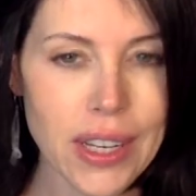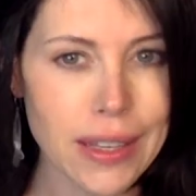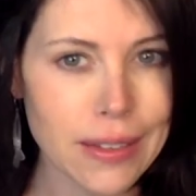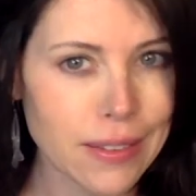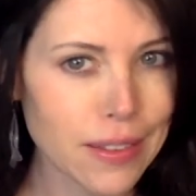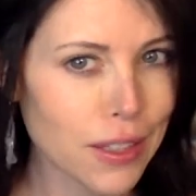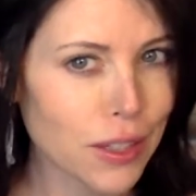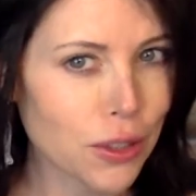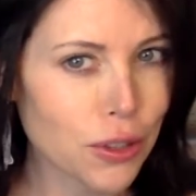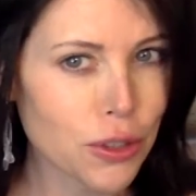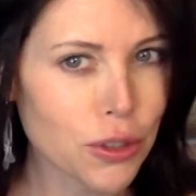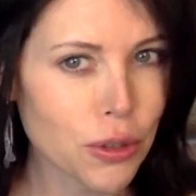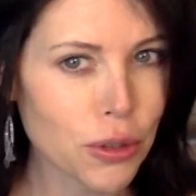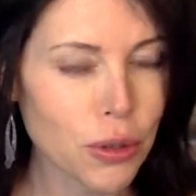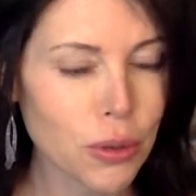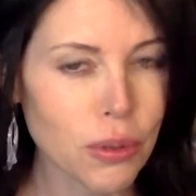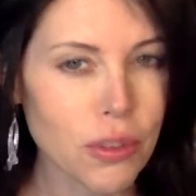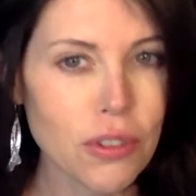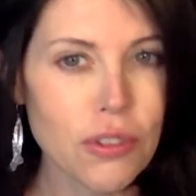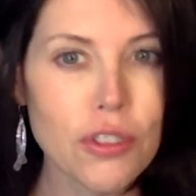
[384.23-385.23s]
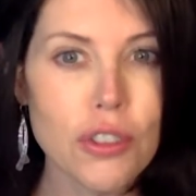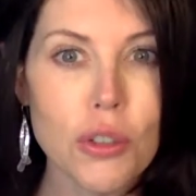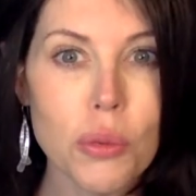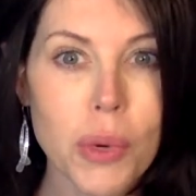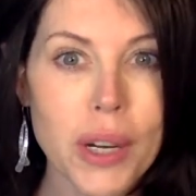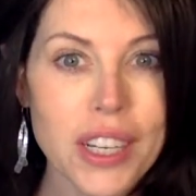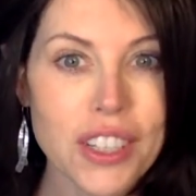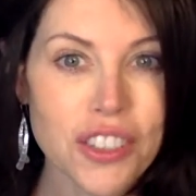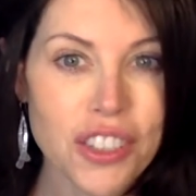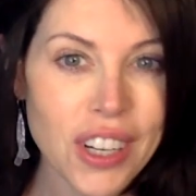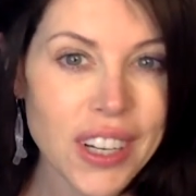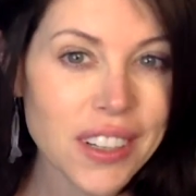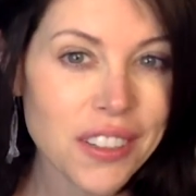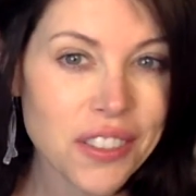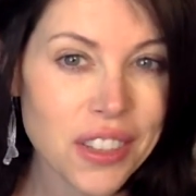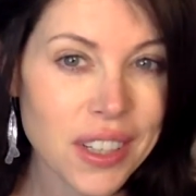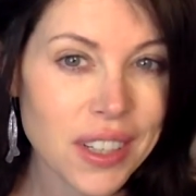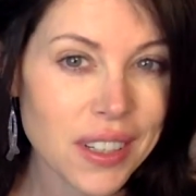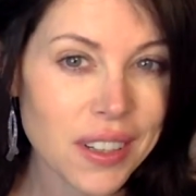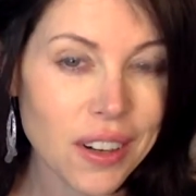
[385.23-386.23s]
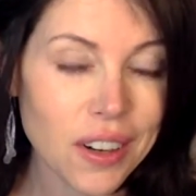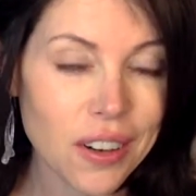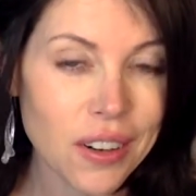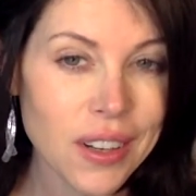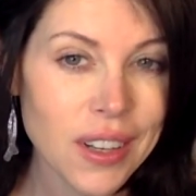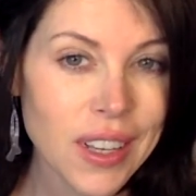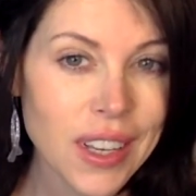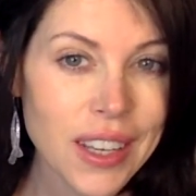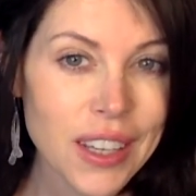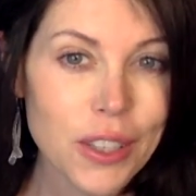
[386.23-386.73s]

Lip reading: Is it your truth? Do you want to change it at all?